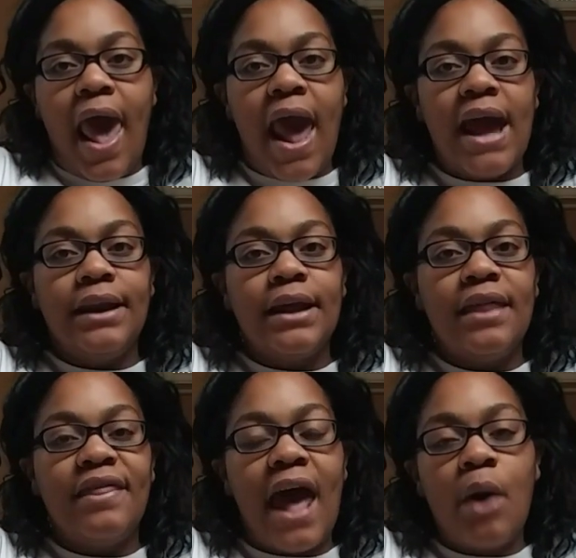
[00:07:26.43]
And
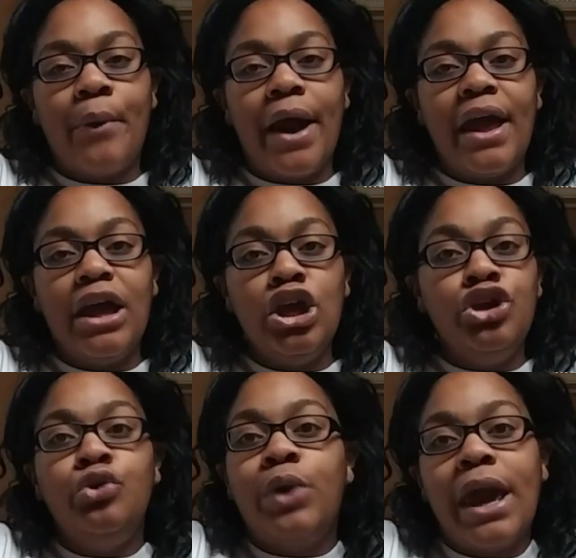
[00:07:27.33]
that way,
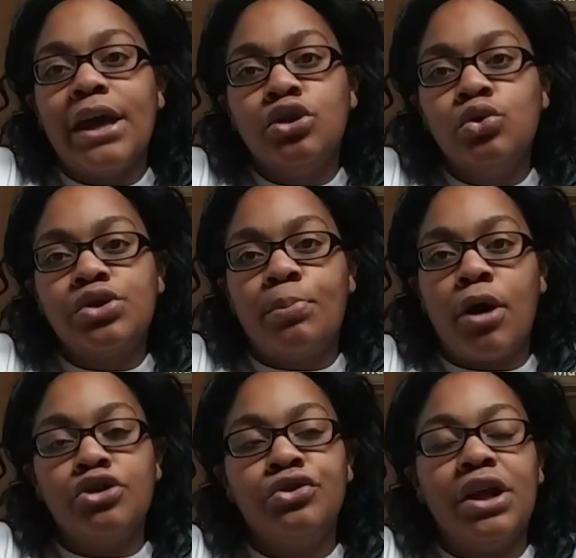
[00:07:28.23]
you can't lose a
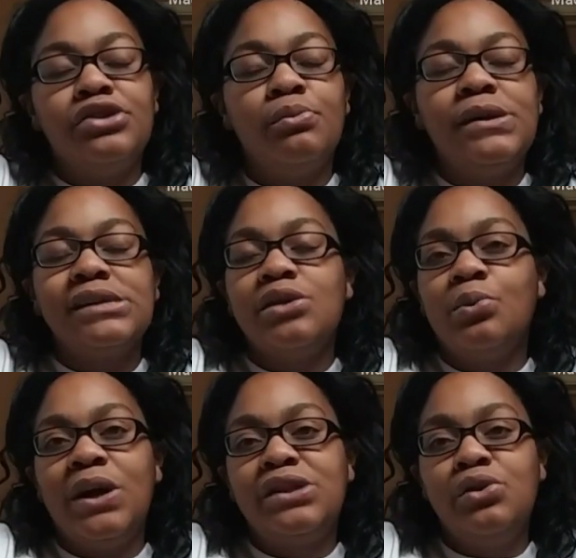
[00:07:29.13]
partial denture because
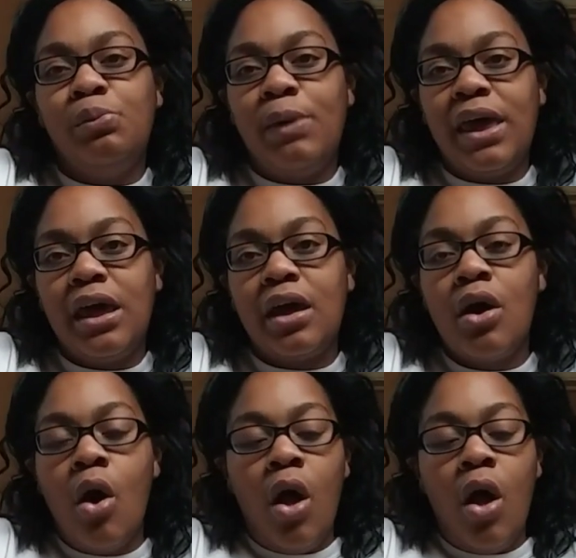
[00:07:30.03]
they're way too big.